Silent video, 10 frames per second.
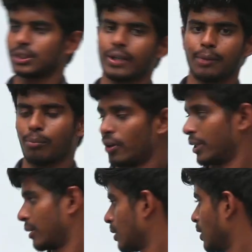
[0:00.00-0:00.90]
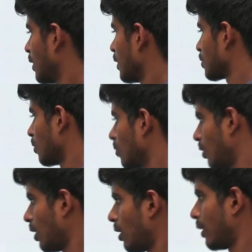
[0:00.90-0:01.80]
is very important. So
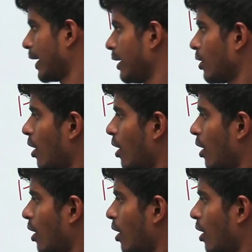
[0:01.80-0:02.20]
in